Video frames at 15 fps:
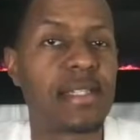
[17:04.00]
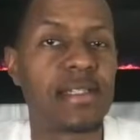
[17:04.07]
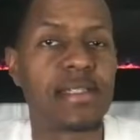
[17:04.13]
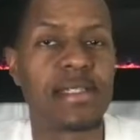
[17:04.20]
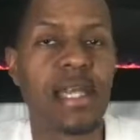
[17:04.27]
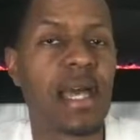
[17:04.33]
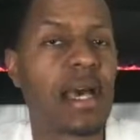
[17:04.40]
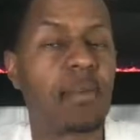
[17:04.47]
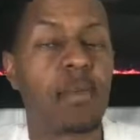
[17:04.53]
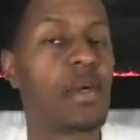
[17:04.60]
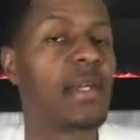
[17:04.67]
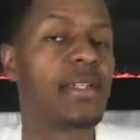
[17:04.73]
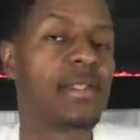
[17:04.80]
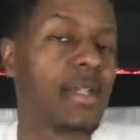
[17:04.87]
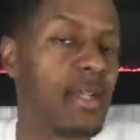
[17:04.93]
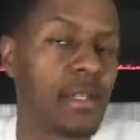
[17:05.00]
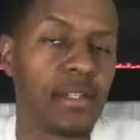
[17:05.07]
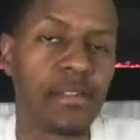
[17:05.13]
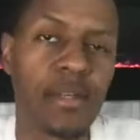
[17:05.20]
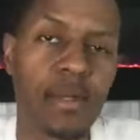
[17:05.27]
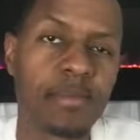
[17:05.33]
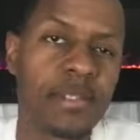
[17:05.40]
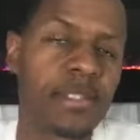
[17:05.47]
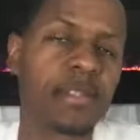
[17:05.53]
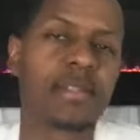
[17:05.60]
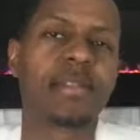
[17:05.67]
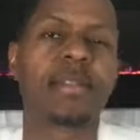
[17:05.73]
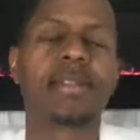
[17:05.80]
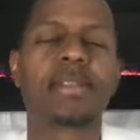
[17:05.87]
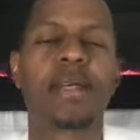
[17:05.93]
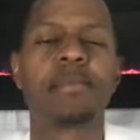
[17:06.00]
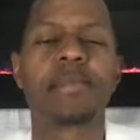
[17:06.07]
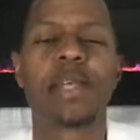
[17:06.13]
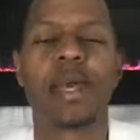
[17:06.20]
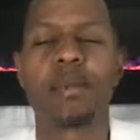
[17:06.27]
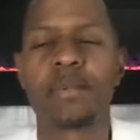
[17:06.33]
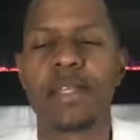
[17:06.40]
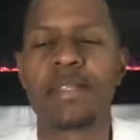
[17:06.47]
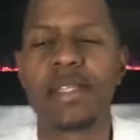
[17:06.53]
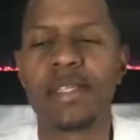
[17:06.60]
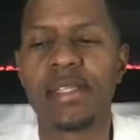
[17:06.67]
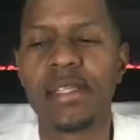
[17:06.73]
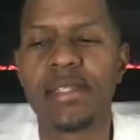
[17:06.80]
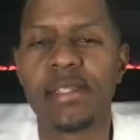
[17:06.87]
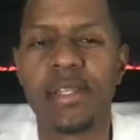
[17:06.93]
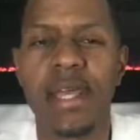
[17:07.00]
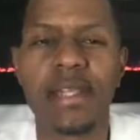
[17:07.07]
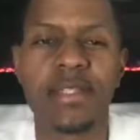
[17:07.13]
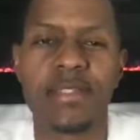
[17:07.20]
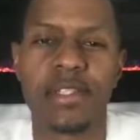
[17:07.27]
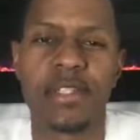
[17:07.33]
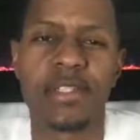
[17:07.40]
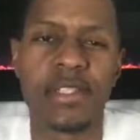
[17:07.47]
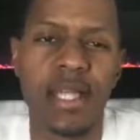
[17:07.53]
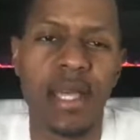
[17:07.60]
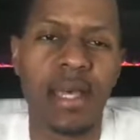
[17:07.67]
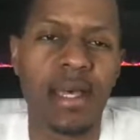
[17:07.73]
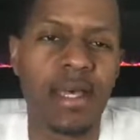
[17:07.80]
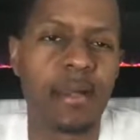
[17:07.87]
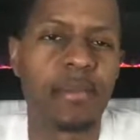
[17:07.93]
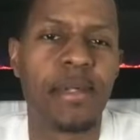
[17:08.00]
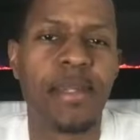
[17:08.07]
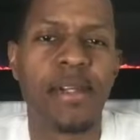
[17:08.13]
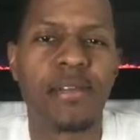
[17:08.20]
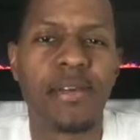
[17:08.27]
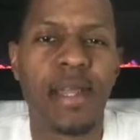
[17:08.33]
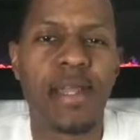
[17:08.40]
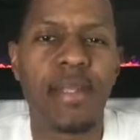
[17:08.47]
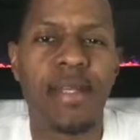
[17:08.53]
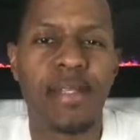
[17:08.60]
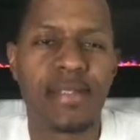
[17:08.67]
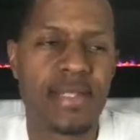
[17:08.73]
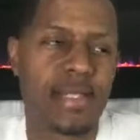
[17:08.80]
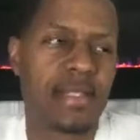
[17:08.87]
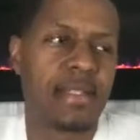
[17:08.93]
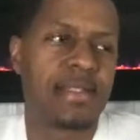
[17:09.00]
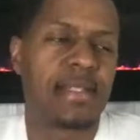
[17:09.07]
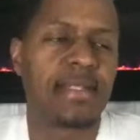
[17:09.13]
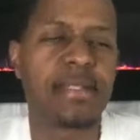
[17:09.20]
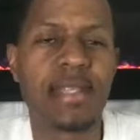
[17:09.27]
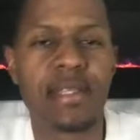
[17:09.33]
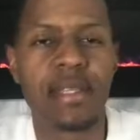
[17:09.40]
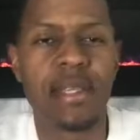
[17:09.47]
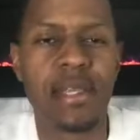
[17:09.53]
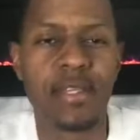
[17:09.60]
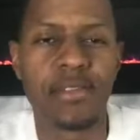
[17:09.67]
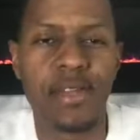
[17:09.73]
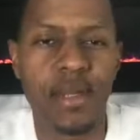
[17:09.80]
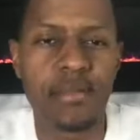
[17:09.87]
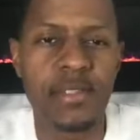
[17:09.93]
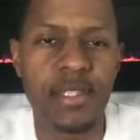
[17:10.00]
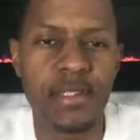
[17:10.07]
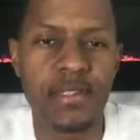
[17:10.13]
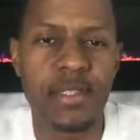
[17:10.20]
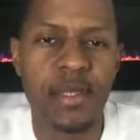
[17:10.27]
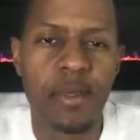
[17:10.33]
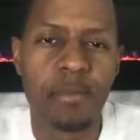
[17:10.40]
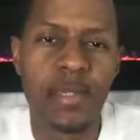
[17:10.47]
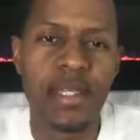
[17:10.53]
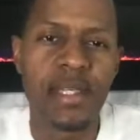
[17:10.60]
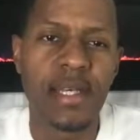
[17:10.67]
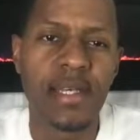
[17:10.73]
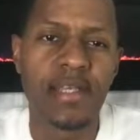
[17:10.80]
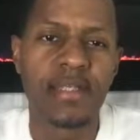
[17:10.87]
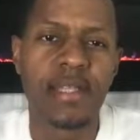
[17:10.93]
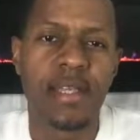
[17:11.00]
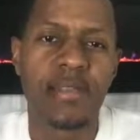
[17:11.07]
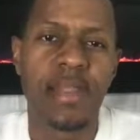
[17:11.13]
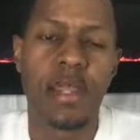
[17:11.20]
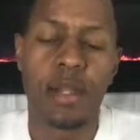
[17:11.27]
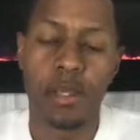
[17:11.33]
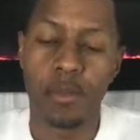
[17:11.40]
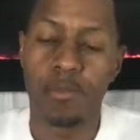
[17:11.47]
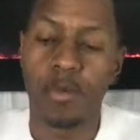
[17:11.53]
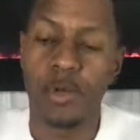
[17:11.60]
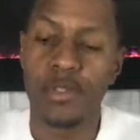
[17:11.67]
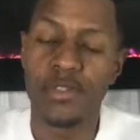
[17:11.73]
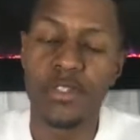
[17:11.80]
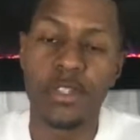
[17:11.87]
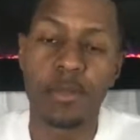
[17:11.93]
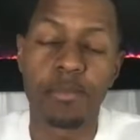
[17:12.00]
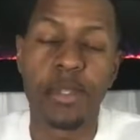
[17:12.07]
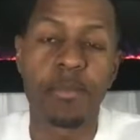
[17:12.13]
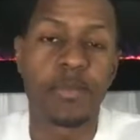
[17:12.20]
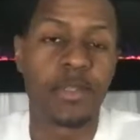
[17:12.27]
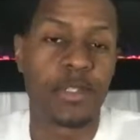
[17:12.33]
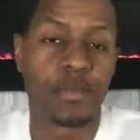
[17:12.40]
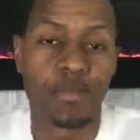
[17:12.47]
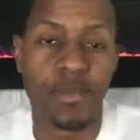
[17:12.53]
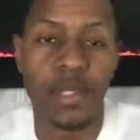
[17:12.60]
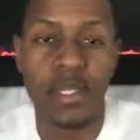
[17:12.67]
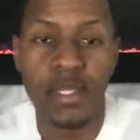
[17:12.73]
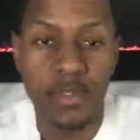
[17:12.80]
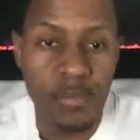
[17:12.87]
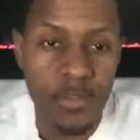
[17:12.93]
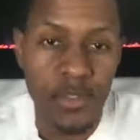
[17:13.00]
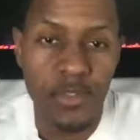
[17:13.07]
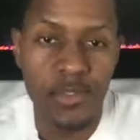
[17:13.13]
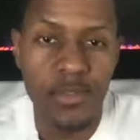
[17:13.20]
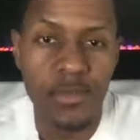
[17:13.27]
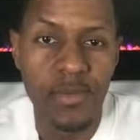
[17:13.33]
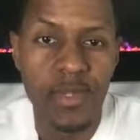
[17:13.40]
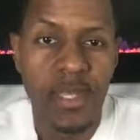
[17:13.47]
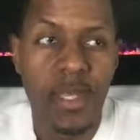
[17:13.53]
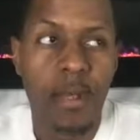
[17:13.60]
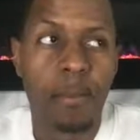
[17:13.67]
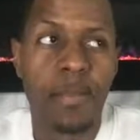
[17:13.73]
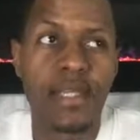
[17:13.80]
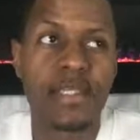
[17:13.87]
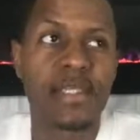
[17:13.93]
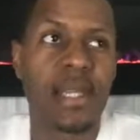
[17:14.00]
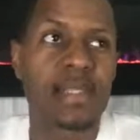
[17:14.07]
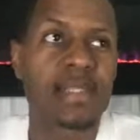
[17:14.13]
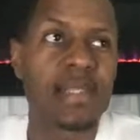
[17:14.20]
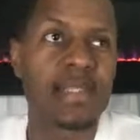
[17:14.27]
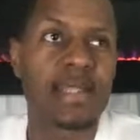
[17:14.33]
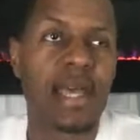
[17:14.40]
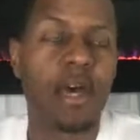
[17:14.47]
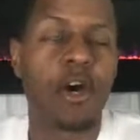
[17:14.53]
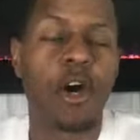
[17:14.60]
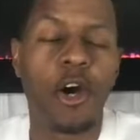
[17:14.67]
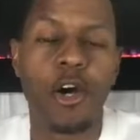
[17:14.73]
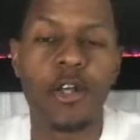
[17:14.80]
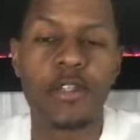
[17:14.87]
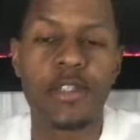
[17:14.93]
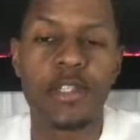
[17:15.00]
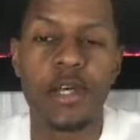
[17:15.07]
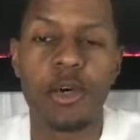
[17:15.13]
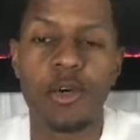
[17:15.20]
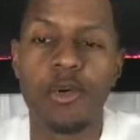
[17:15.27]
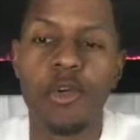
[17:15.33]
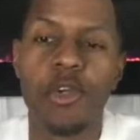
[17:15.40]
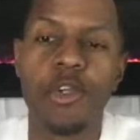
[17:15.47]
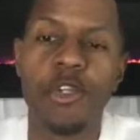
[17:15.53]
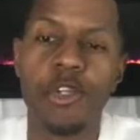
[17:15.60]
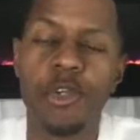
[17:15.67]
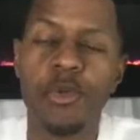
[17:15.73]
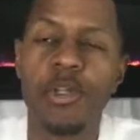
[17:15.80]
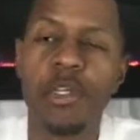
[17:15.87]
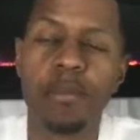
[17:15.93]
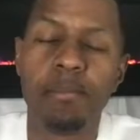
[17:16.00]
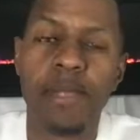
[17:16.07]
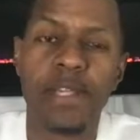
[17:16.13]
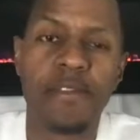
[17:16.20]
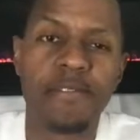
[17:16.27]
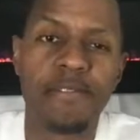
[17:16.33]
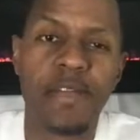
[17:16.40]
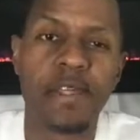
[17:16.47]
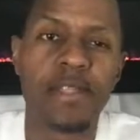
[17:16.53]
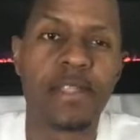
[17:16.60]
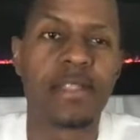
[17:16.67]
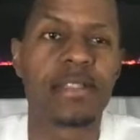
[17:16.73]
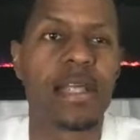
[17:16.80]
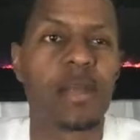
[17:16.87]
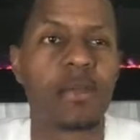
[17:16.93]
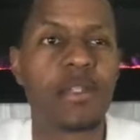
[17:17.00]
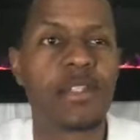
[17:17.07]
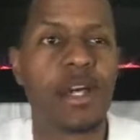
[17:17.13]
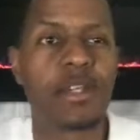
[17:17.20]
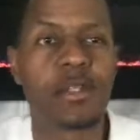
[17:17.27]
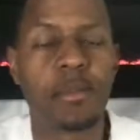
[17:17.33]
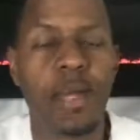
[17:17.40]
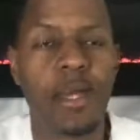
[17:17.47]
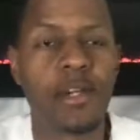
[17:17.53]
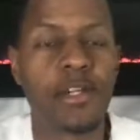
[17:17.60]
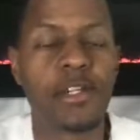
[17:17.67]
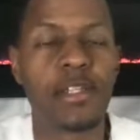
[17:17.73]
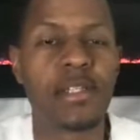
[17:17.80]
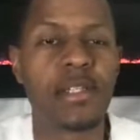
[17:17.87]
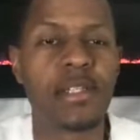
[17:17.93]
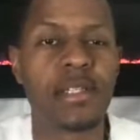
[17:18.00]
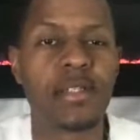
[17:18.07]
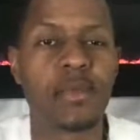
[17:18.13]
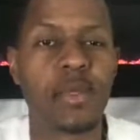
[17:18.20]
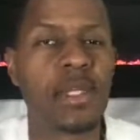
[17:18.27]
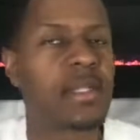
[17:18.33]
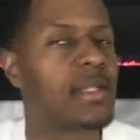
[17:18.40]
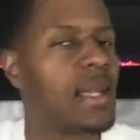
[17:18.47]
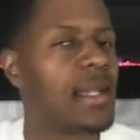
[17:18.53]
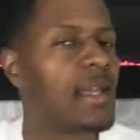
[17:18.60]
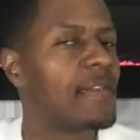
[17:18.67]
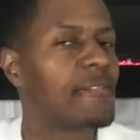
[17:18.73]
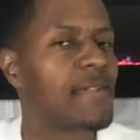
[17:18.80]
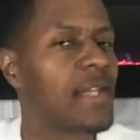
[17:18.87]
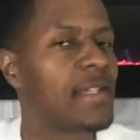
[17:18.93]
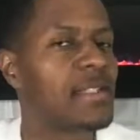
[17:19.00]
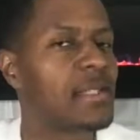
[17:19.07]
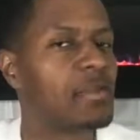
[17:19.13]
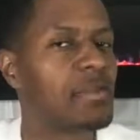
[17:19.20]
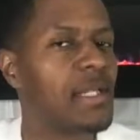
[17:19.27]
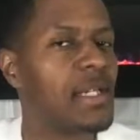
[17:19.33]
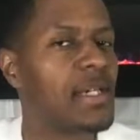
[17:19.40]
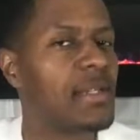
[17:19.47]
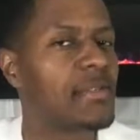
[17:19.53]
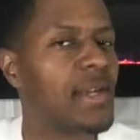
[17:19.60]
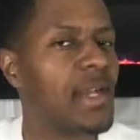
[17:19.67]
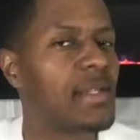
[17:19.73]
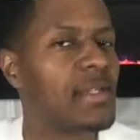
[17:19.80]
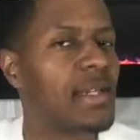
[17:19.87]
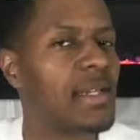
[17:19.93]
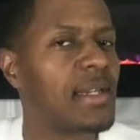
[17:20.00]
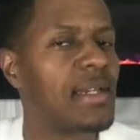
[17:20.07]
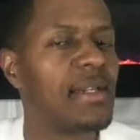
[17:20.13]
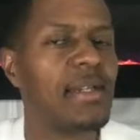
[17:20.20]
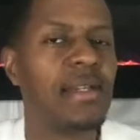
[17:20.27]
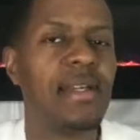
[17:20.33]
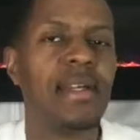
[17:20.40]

his job was the interruptions. Sometimes as a leader, that is your job, right? To listen to the interruptions because they're important to the people that's bringing them to you. But check this out. Also, you can benefit because like we talked about earlier this week, that ain't flesh and blood right there.